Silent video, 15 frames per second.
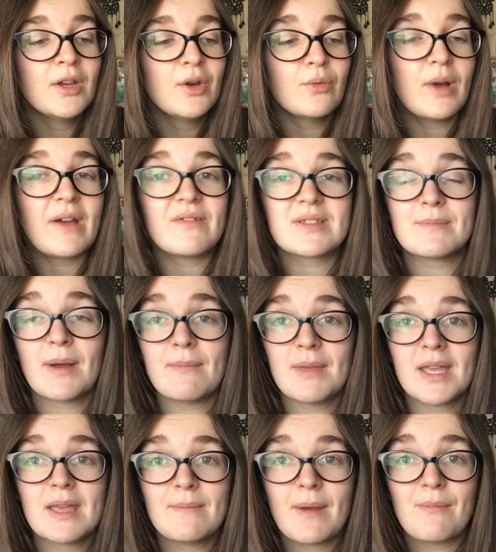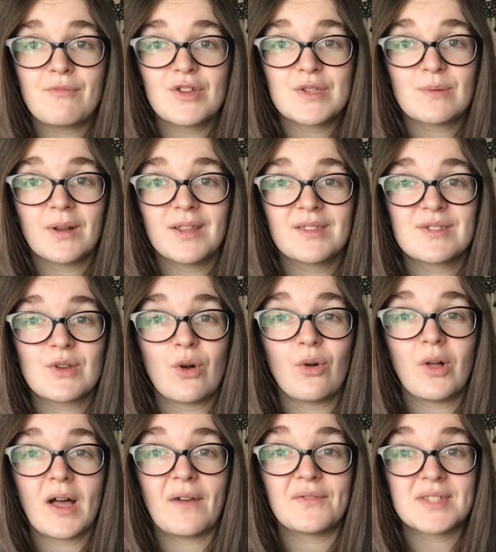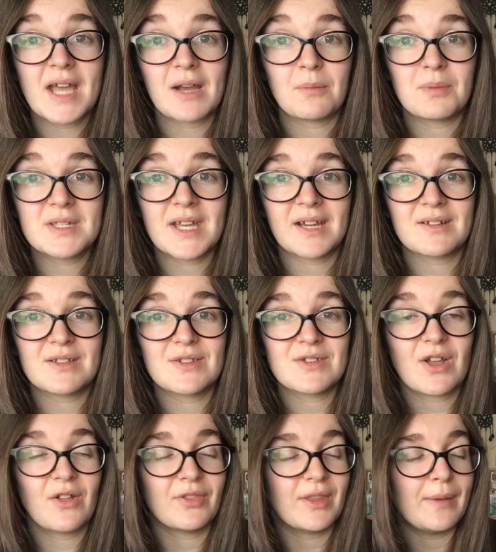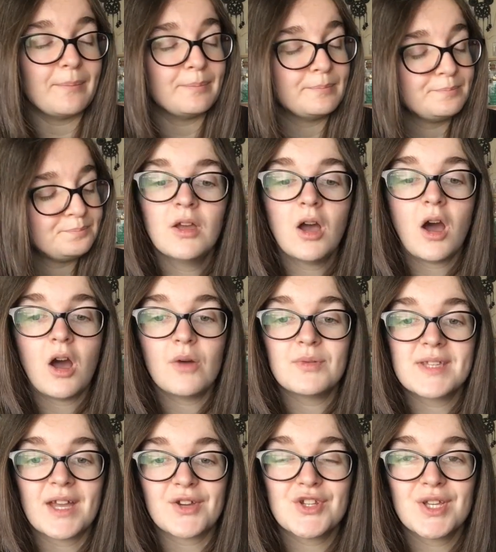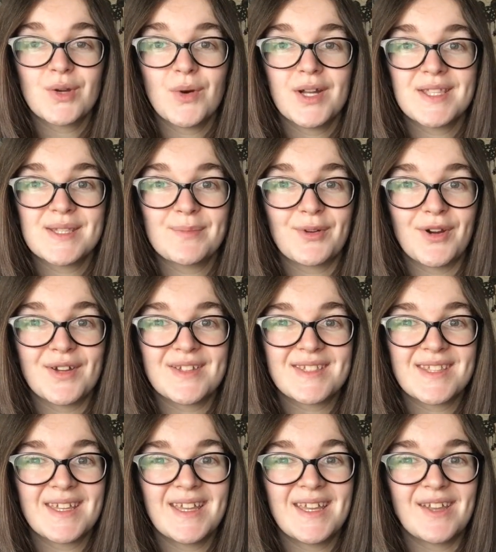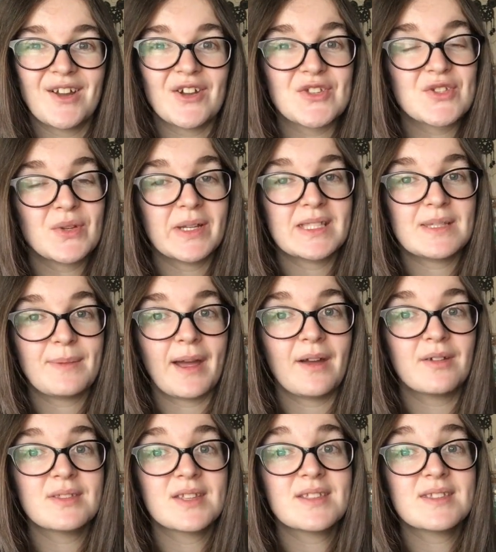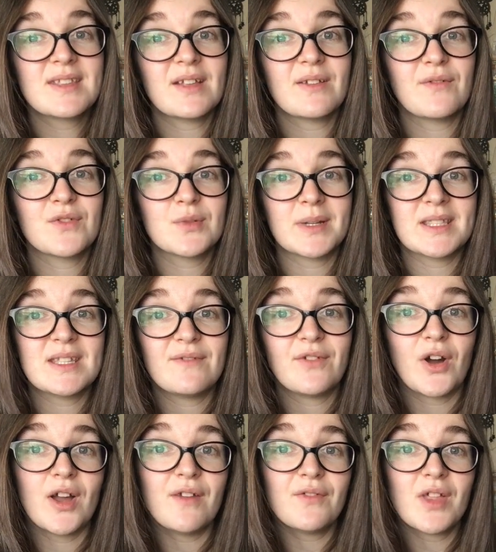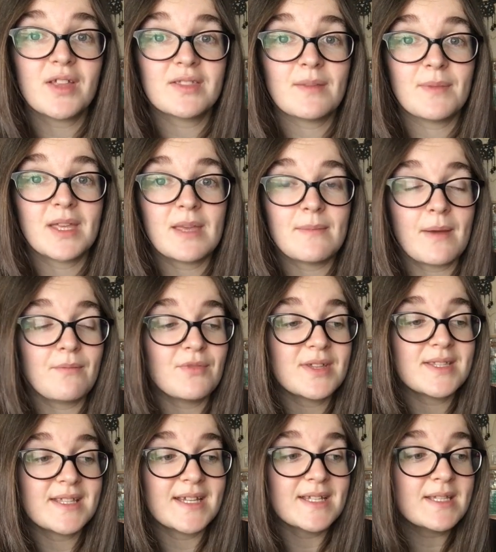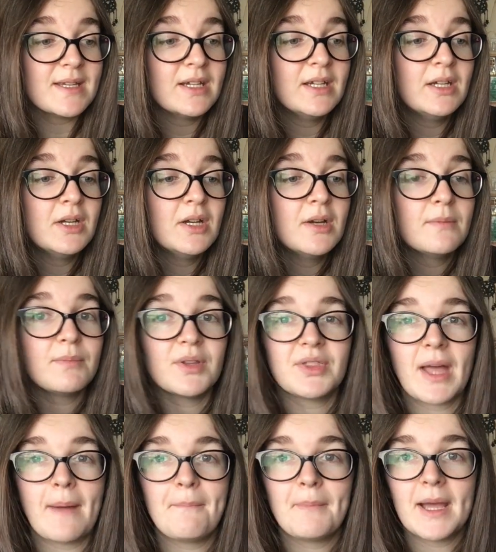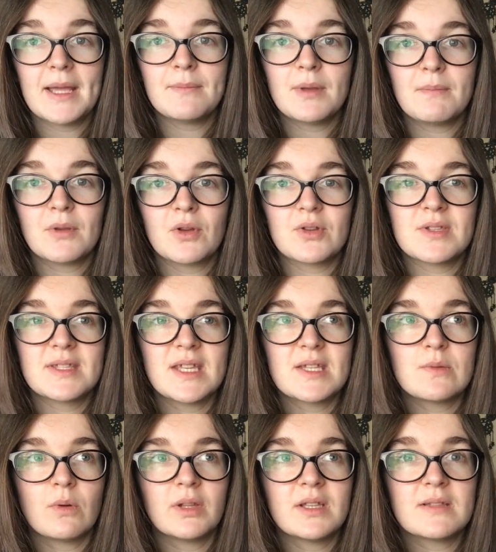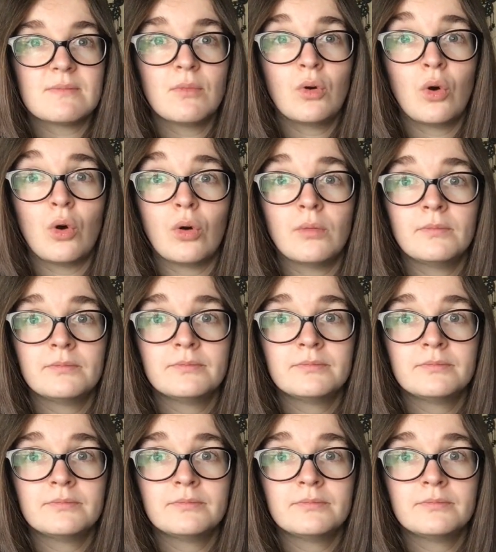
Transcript: whereas my Mickey Memories ones all have tag protectors on them. I was actually quite surprised that he cost twenty pounds instead of twenty-five pounds like the Mickey Memories did, but that may be because this one is more...